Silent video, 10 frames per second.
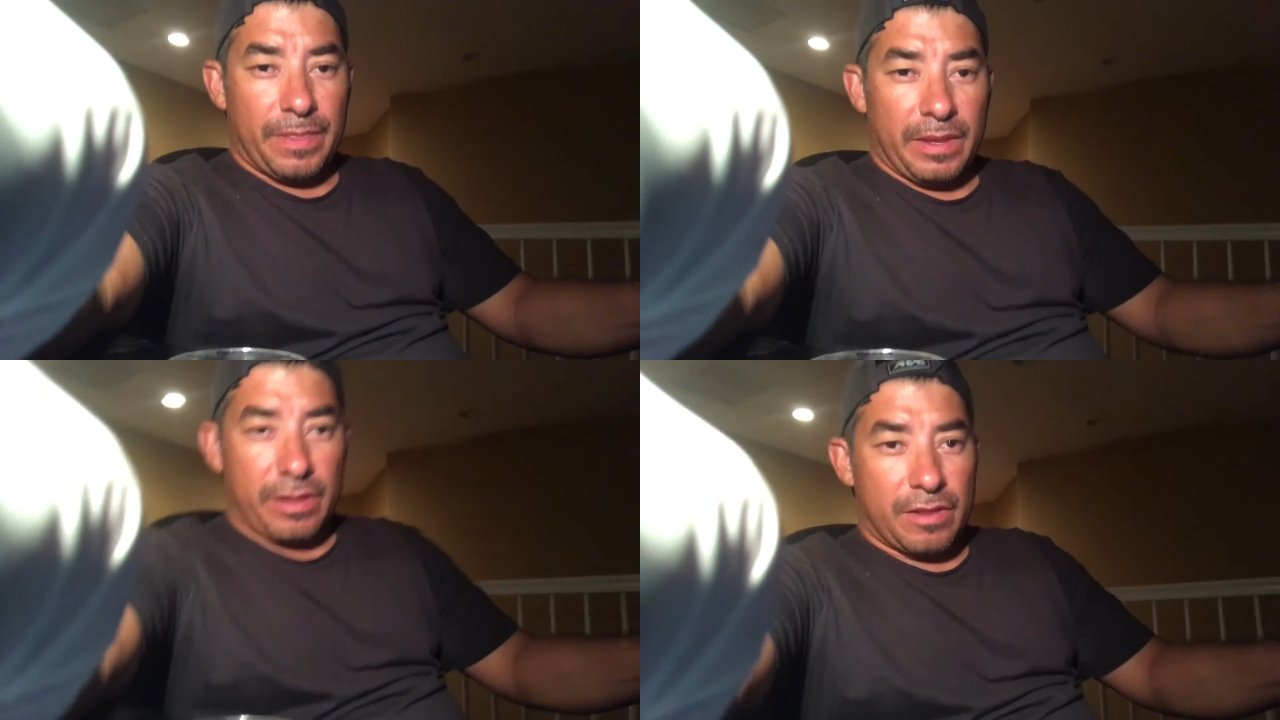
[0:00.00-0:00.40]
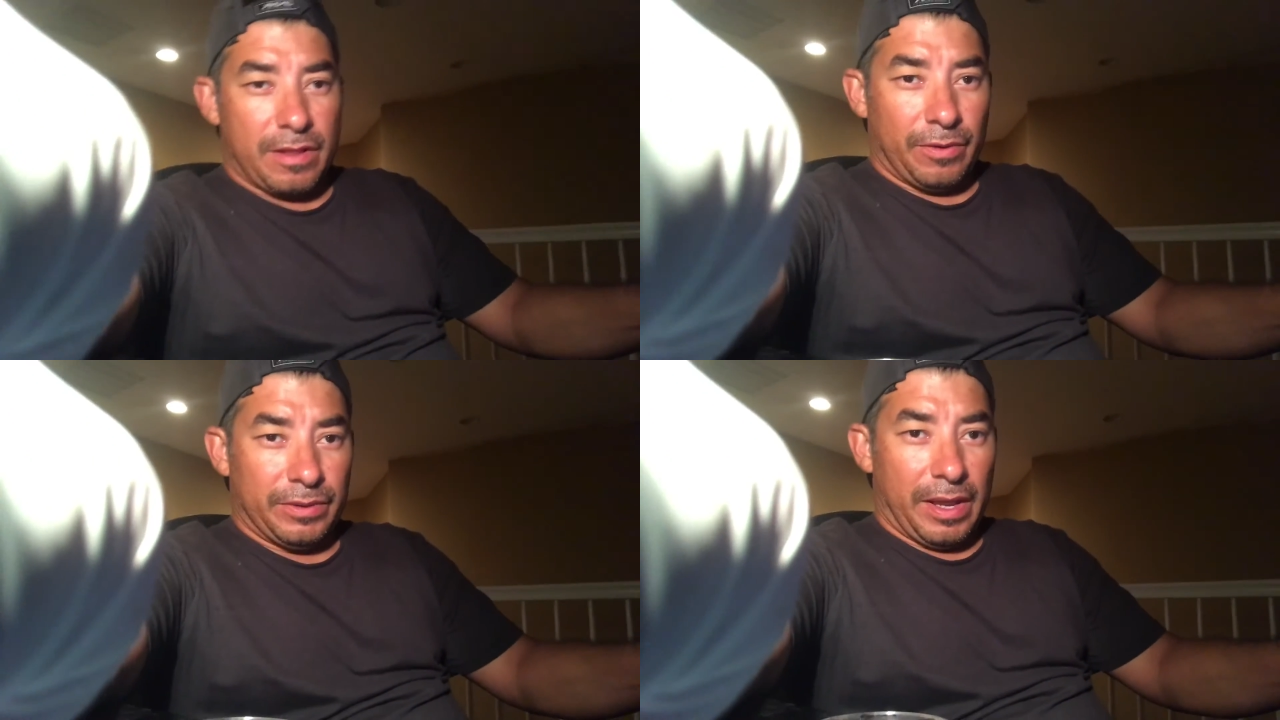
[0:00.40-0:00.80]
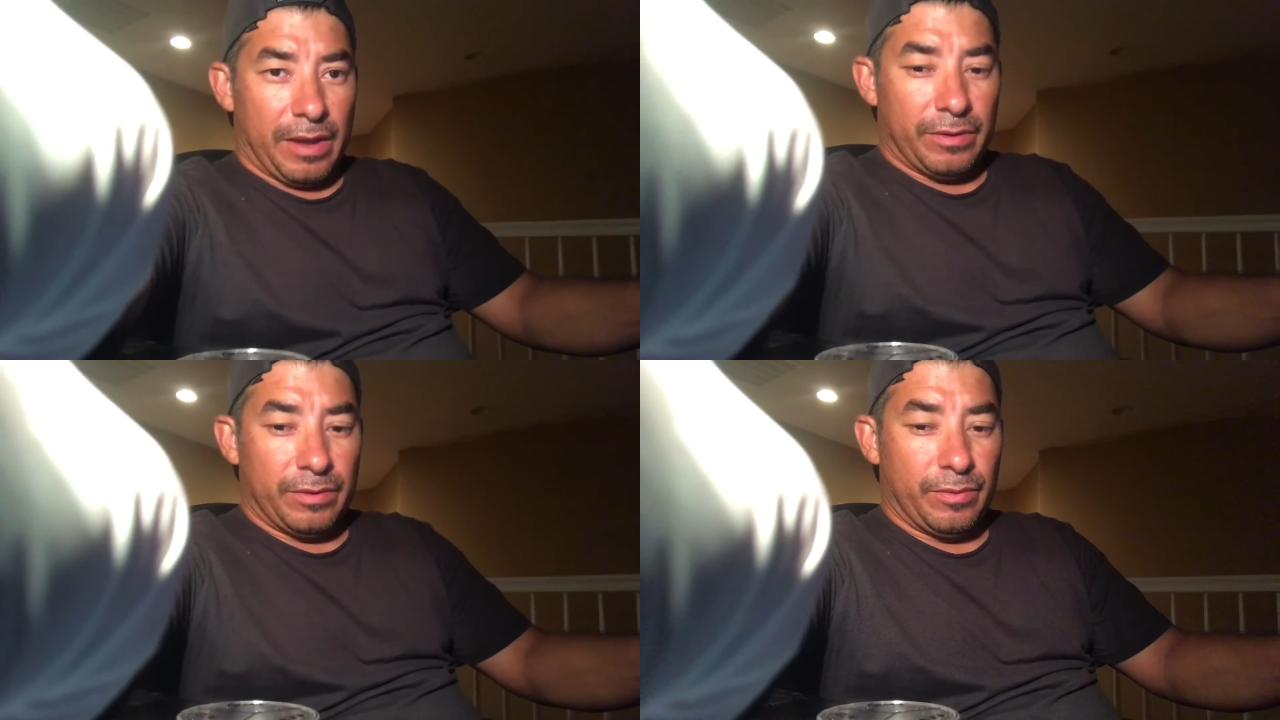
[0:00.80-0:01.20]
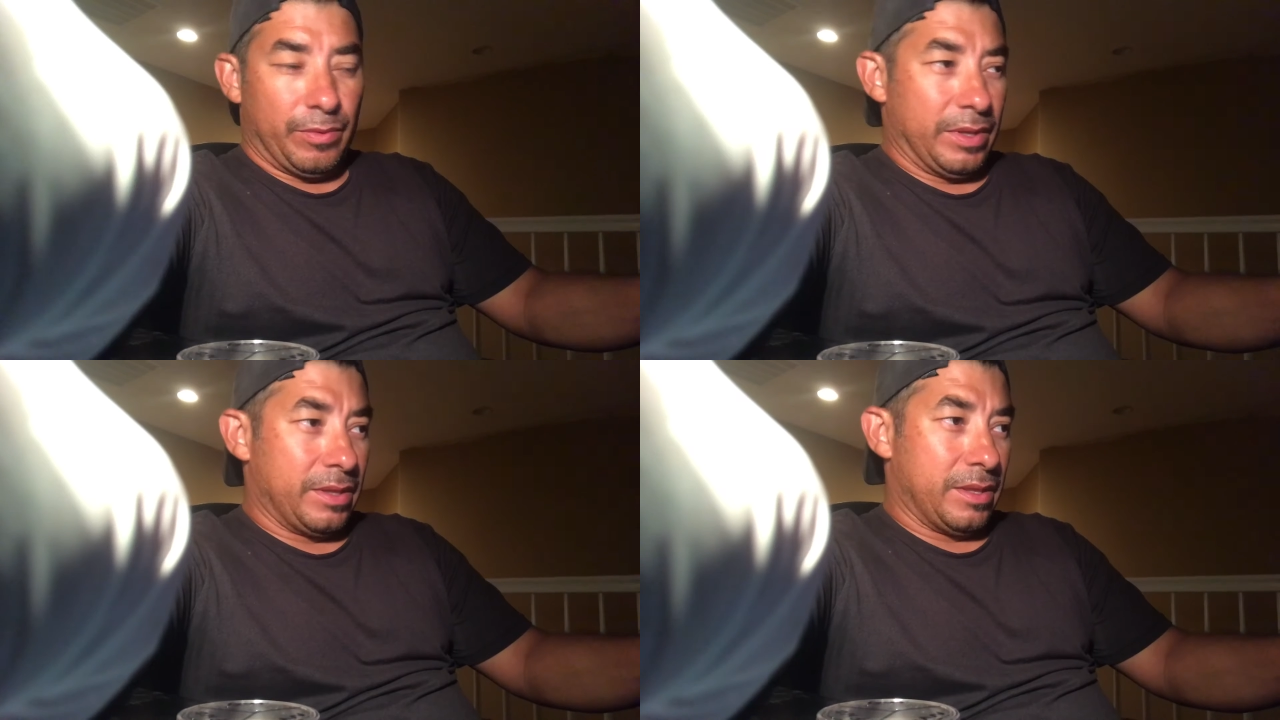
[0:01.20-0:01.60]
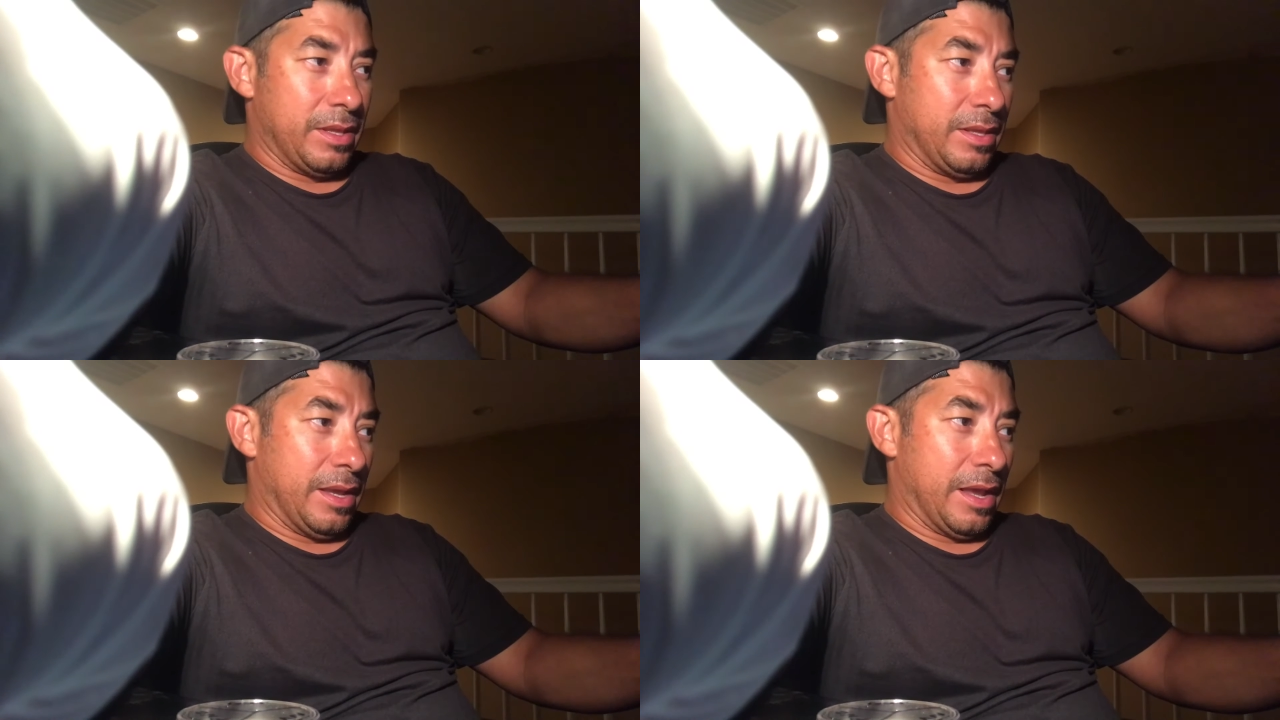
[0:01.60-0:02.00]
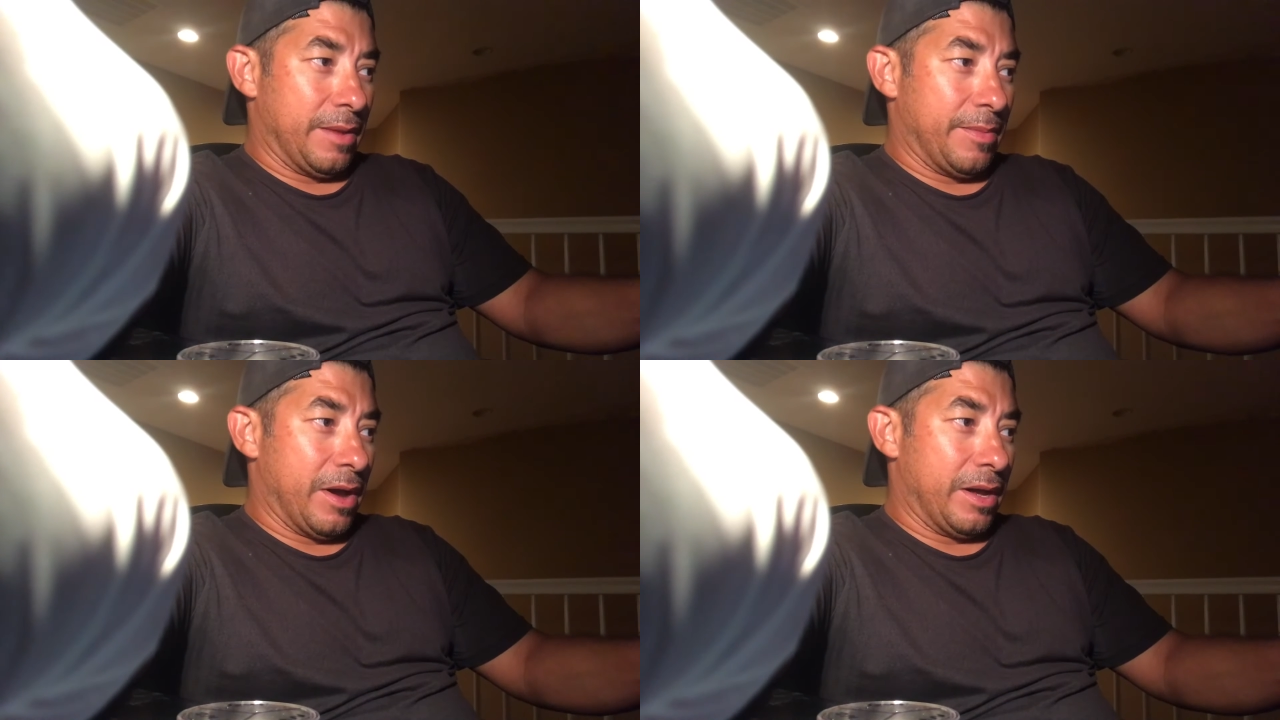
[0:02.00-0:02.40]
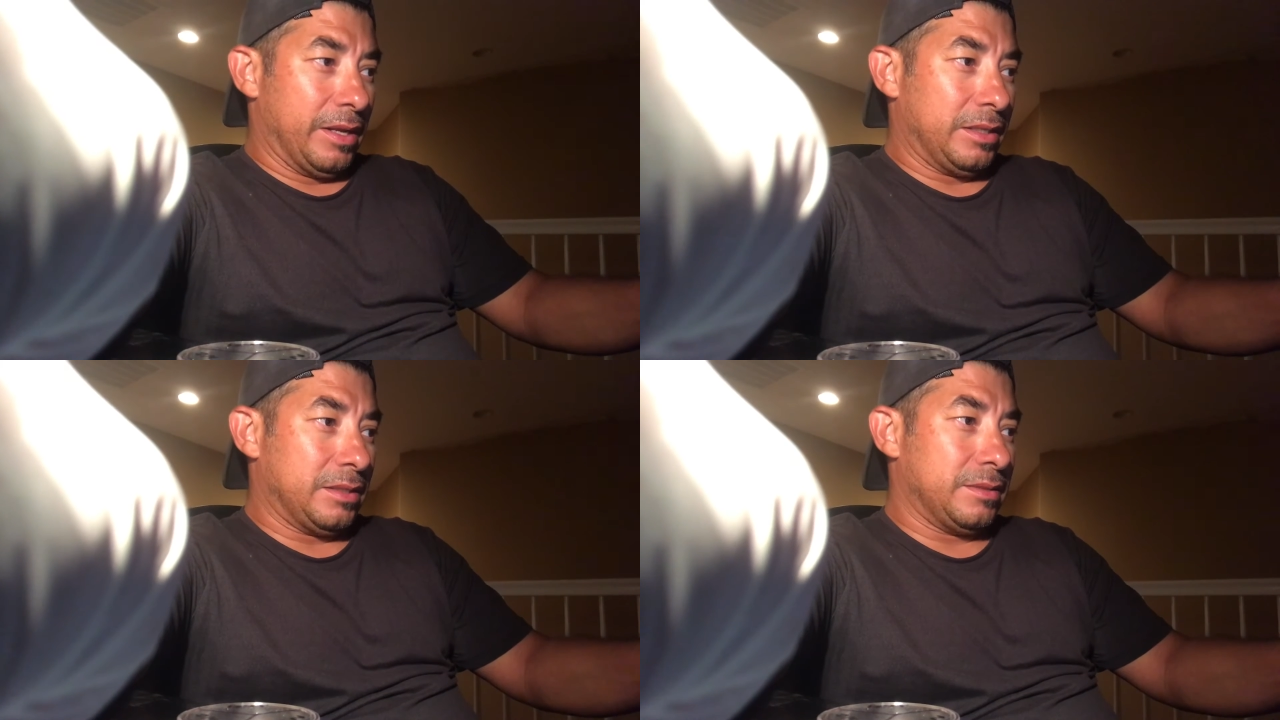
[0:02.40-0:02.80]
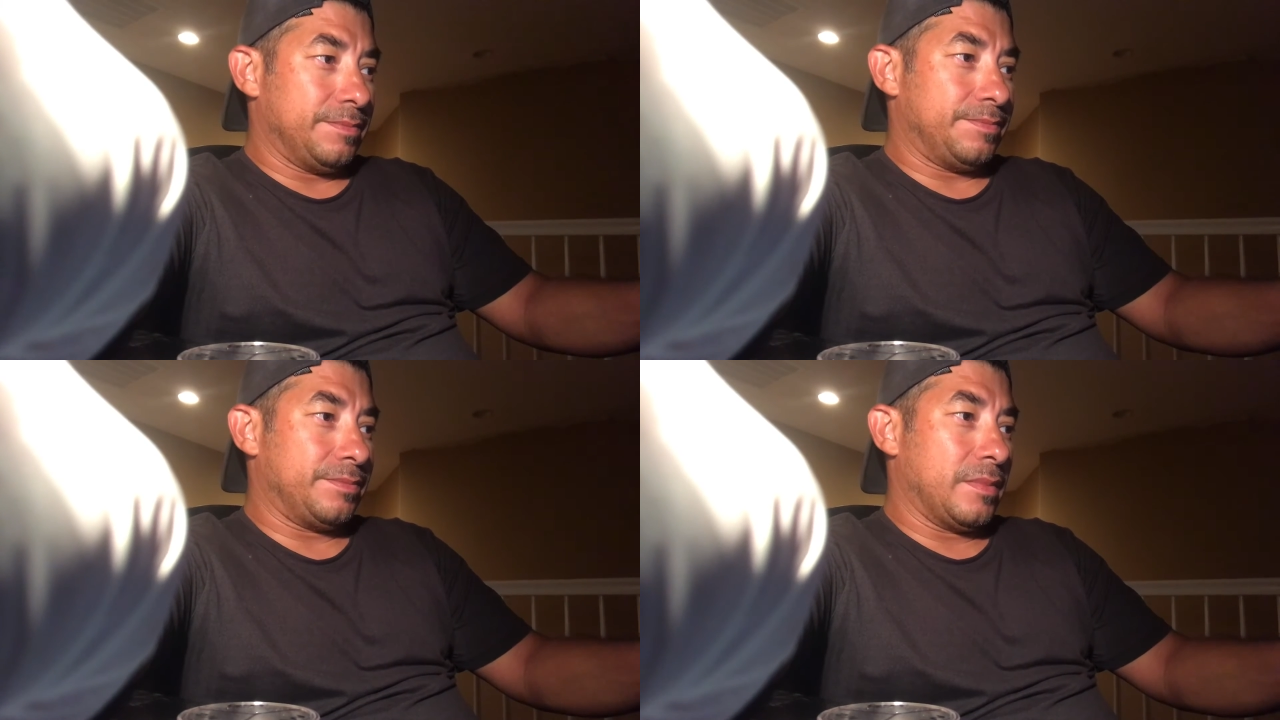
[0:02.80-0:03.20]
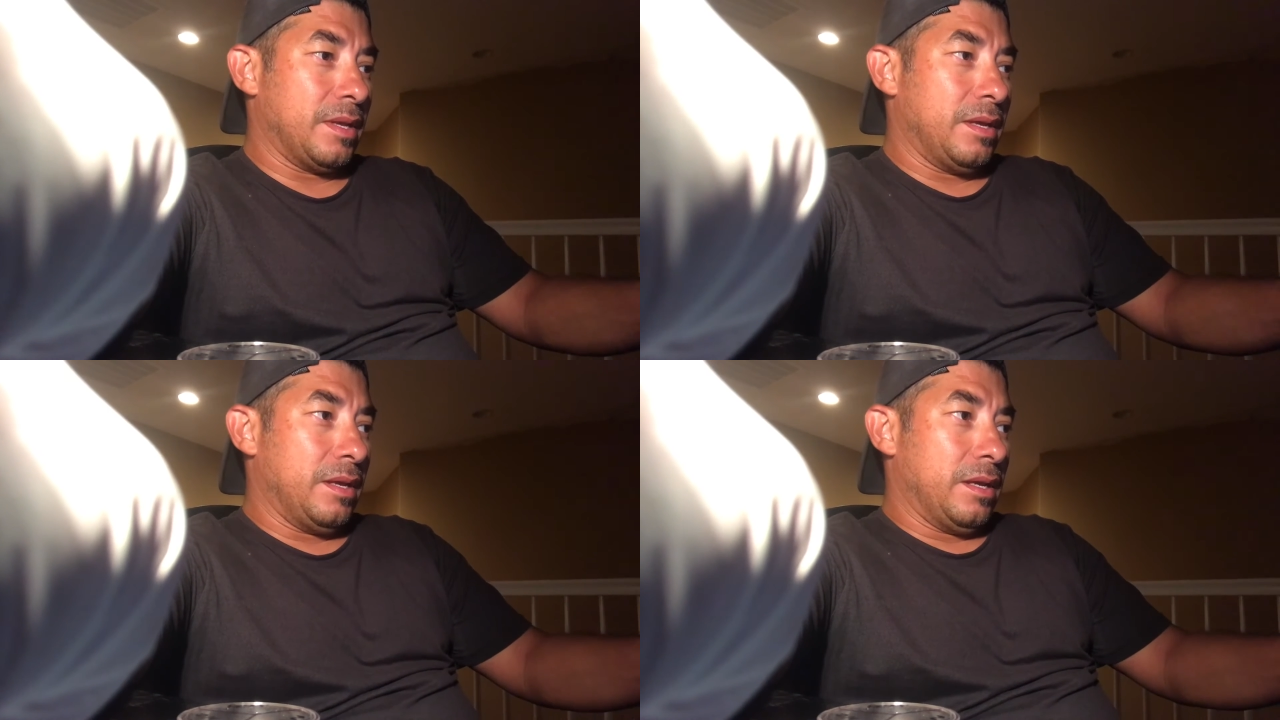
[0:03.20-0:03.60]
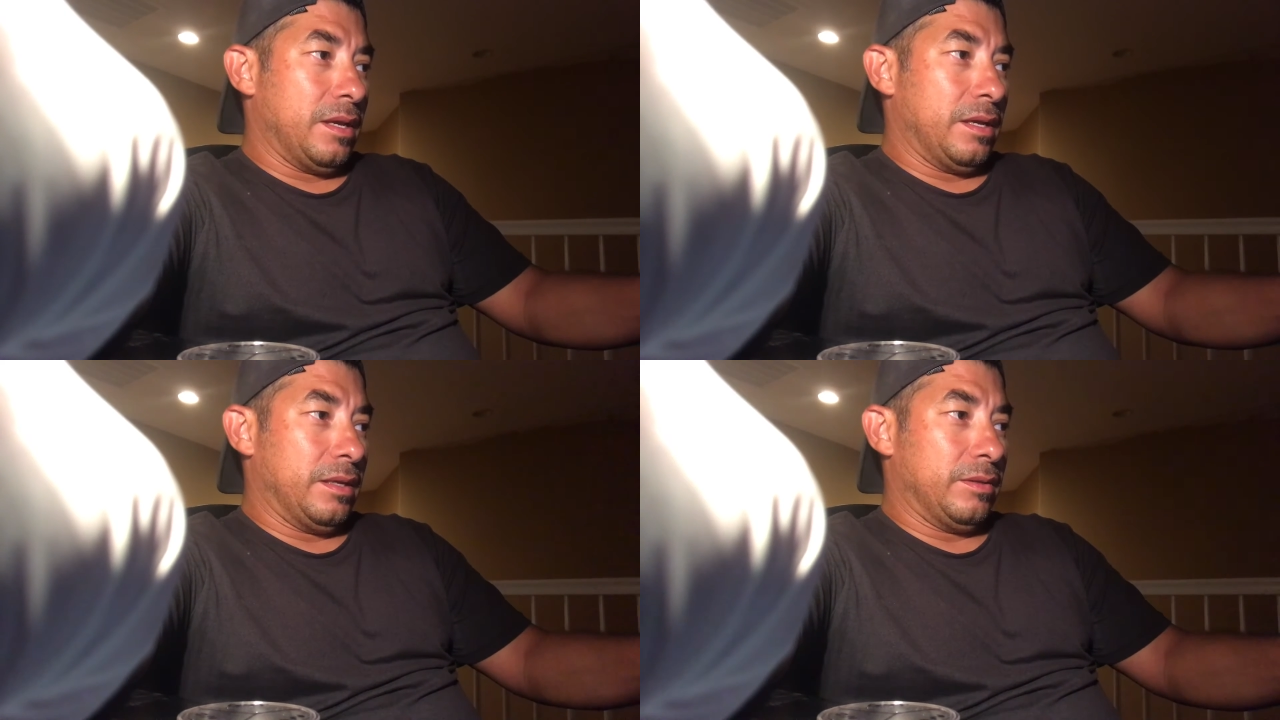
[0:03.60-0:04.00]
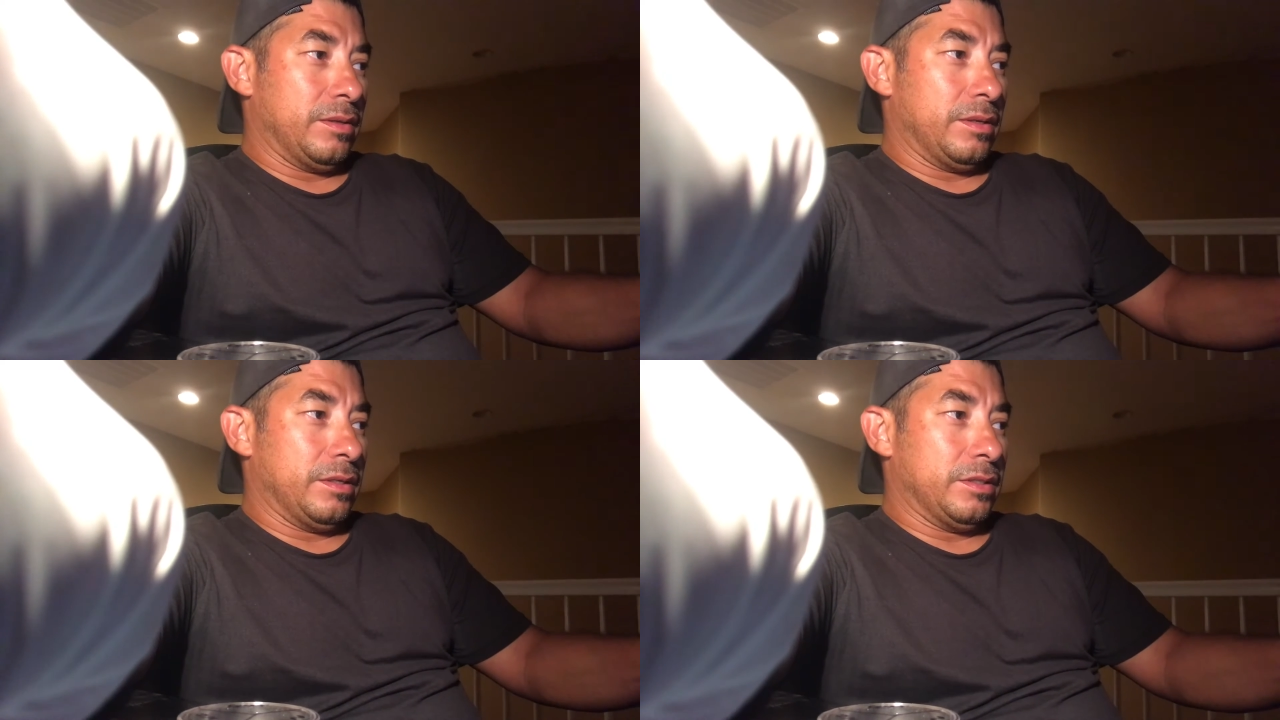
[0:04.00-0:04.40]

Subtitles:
it's slowed down with the antibiotics, and